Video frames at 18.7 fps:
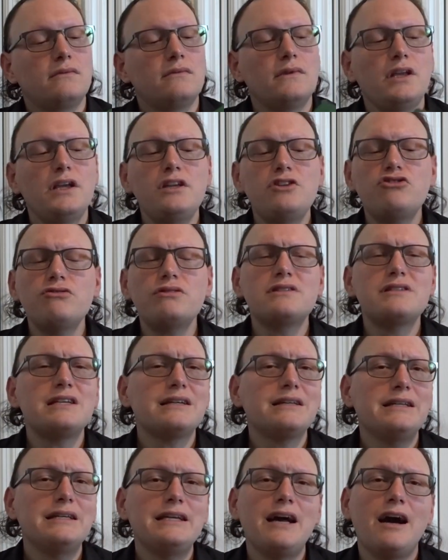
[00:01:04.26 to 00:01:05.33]

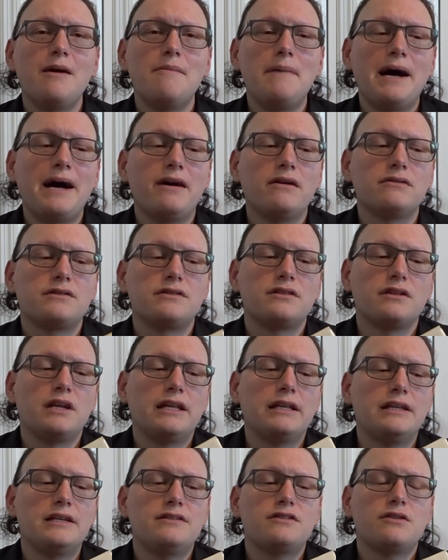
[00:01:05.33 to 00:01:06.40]
Interestingly about
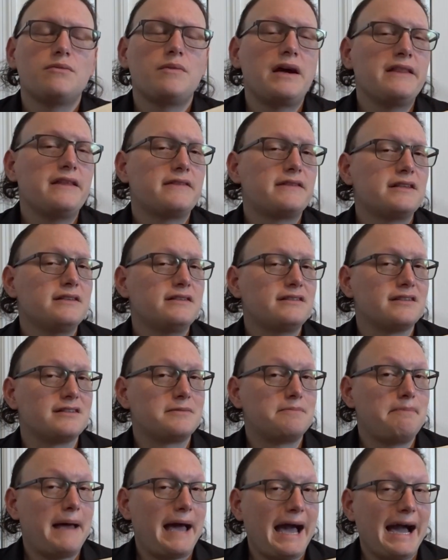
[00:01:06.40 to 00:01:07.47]
at least the way that this
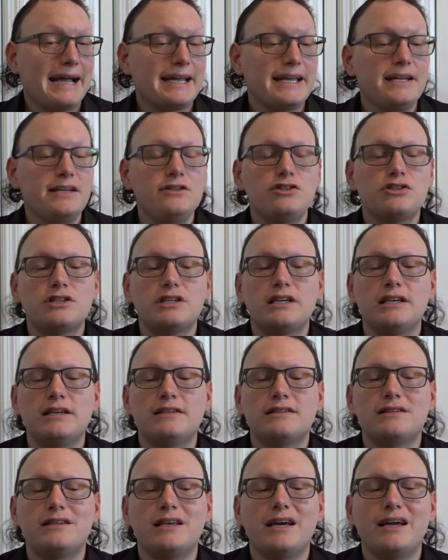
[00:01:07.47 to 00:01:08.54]
is packaged
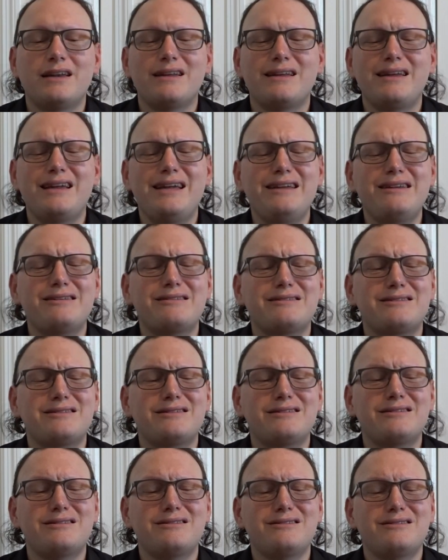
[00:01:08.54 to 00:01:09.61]
is that
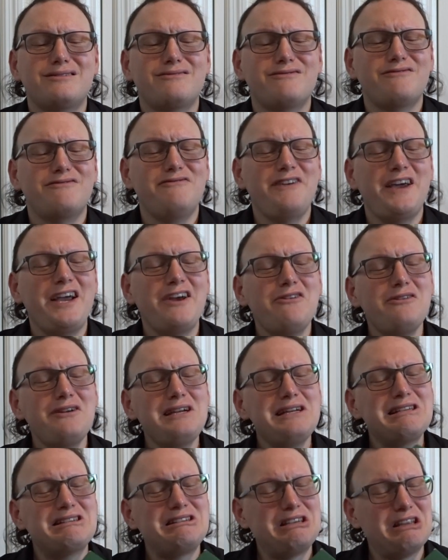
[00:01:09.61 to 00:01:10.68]
it's
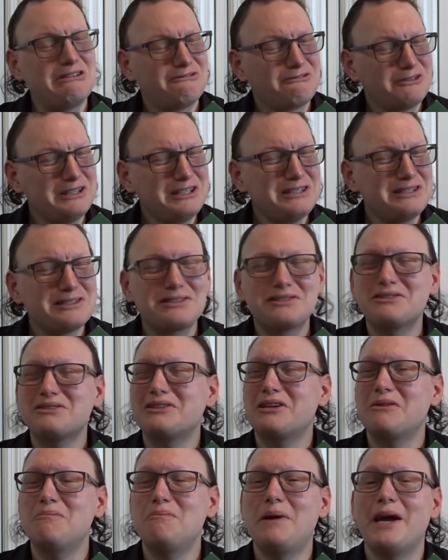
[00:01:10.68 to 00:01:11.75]
very different
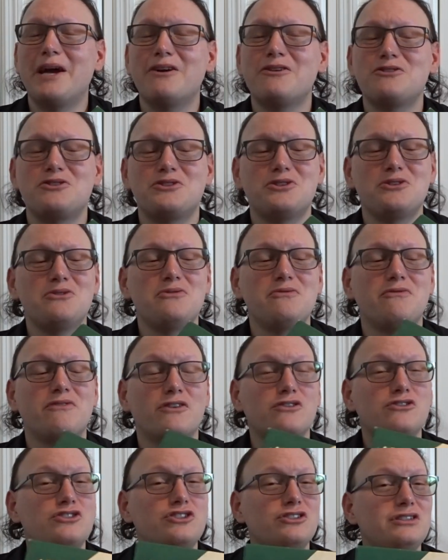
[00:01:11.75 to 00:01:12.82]
compared to
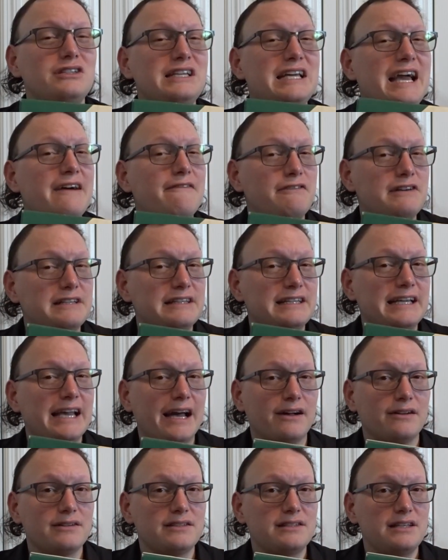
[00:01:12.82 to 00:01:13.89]
virtually everything
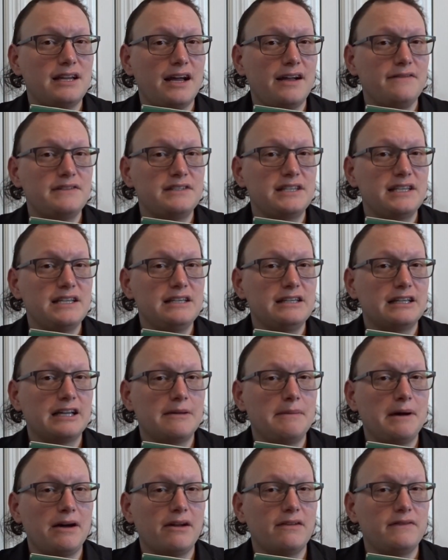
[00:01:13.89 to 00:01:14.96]
else that I've seen
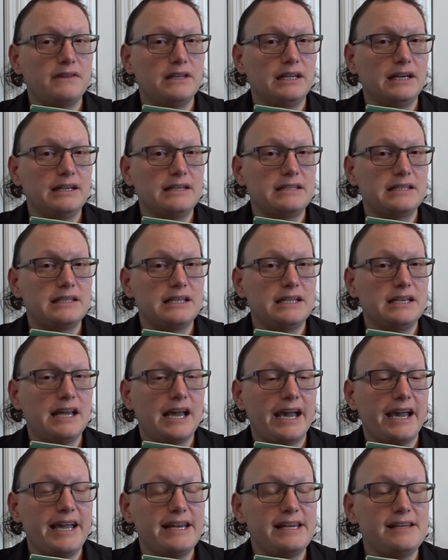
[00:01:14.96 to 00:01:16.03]
come out of the
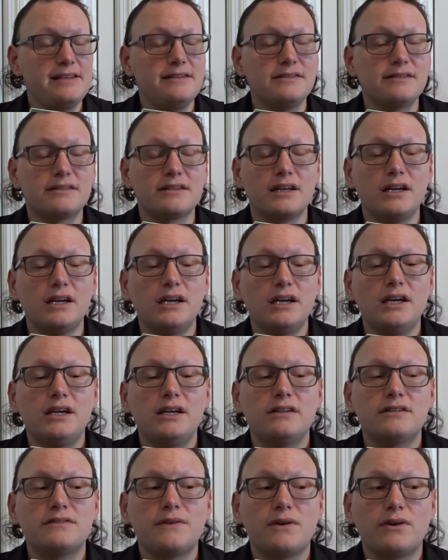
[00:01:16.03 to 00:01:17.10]
1980s.
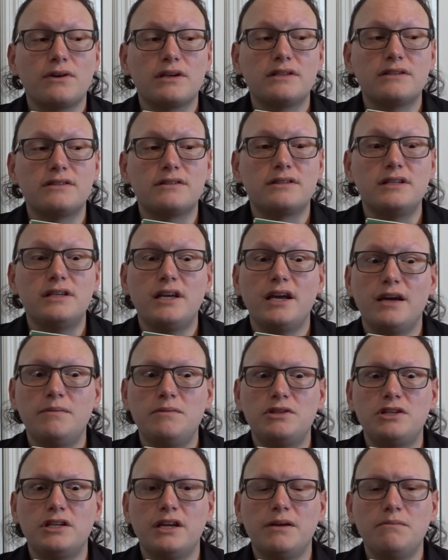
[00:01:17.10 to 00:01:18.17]
As far as the
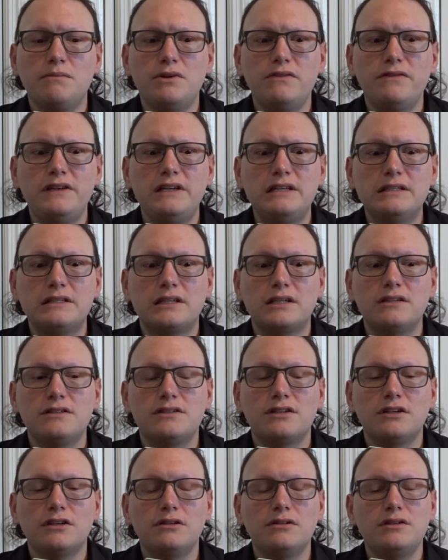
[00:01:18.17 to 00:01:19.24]
MGM movie is
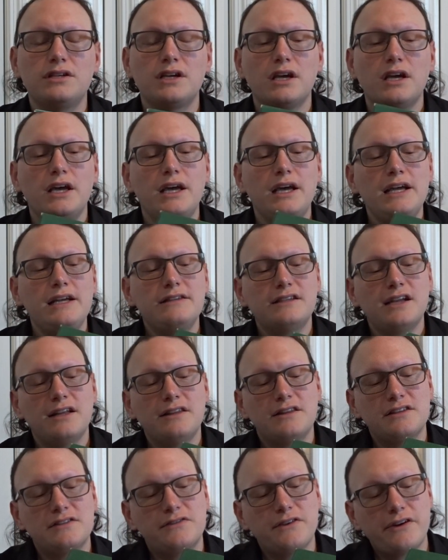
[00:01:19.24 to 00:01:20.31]
concerned, it's
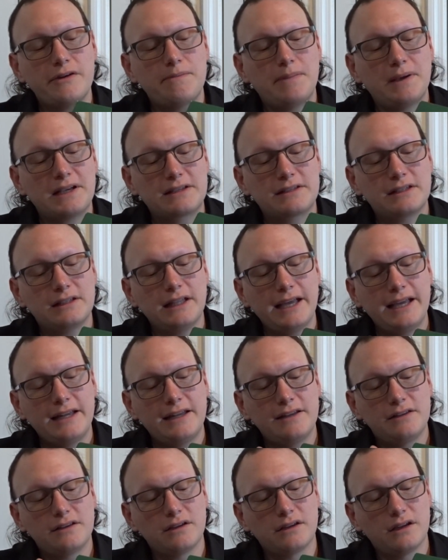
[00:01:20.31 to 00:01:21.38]
got this very
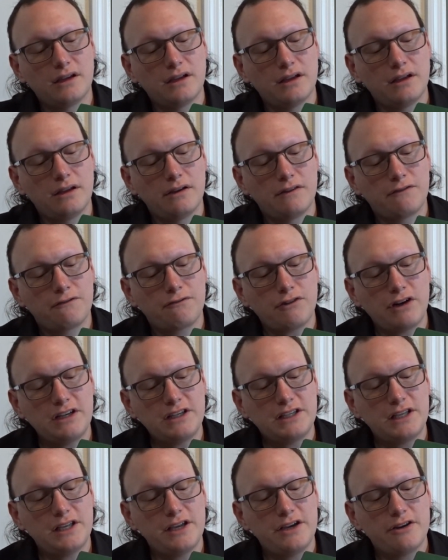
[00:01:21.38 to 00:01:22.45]
pixelated front
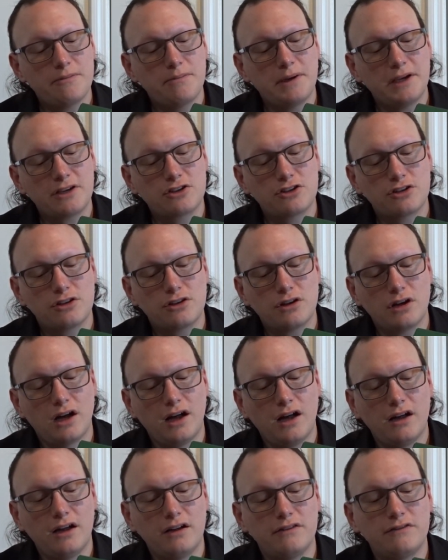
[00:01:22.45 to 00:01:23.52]
here picture
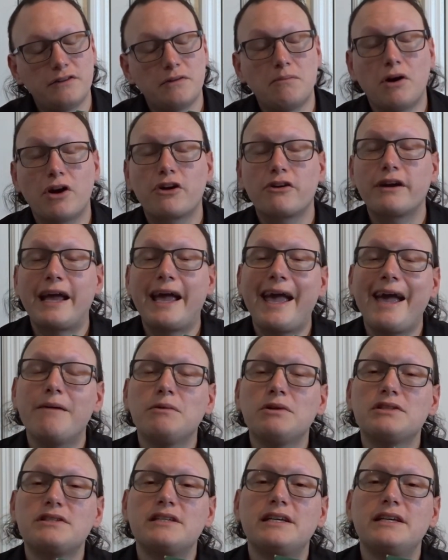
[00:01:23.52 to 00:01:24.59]
of Margaret
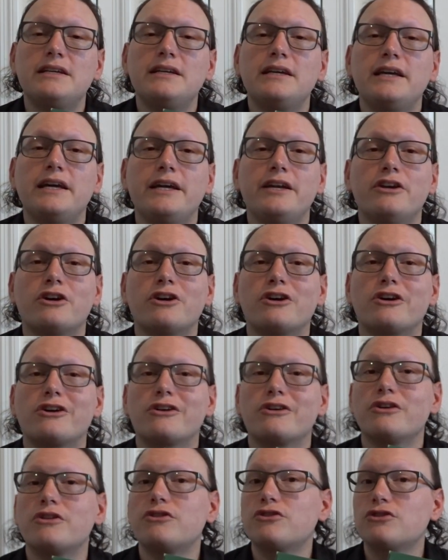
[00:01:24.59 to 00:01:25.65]
Hamilton in
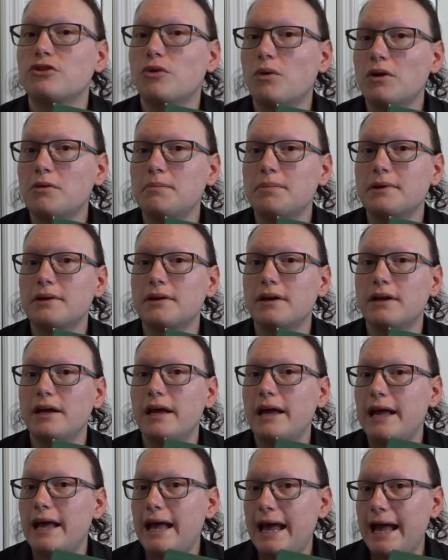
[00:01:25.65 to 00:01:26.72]
her Thorpe
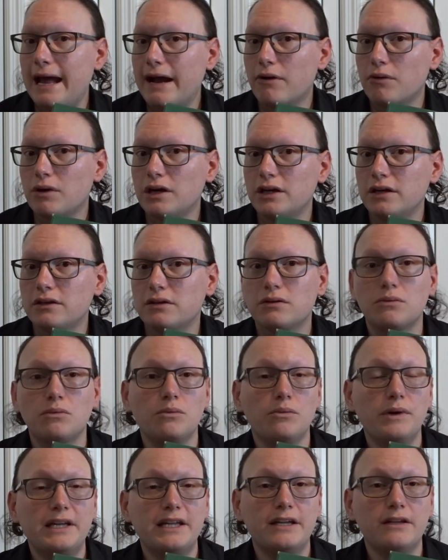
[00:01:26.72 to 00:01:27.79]
era
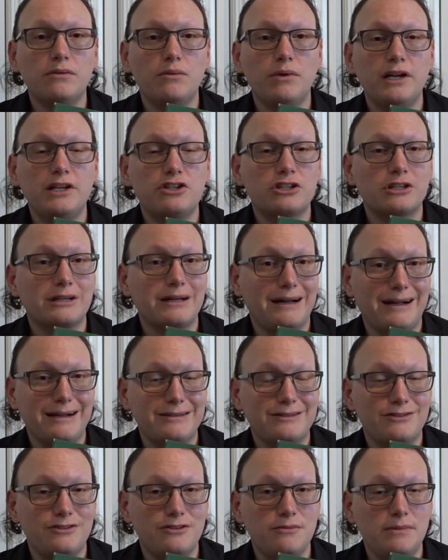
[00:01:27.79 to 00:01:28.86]
Wicked Witch
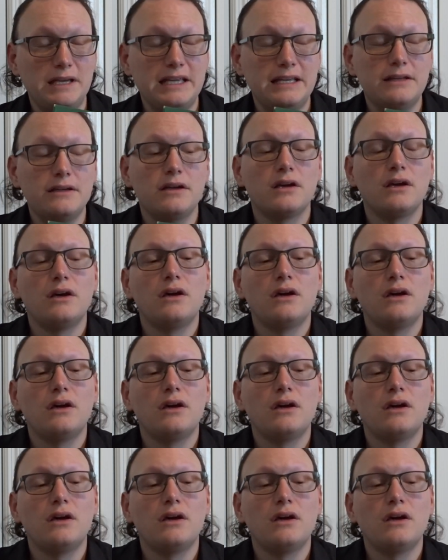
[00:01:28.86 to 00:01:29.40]
costuming